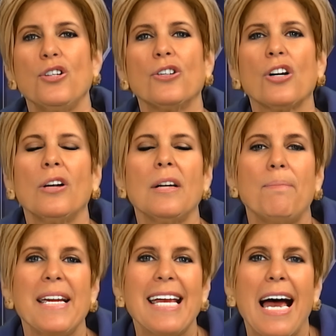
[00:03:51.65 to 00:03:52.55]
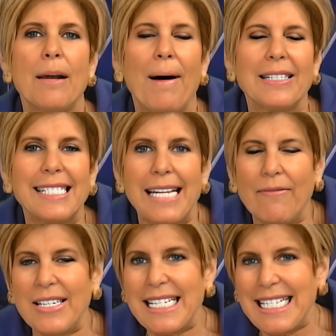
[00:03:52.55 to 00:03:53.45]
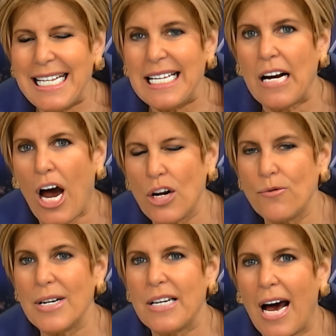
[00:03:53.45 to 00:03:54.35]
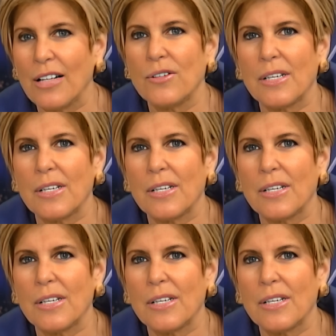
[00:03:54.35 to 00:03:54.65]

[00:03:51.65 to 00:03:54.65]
you're going to be at about $1,700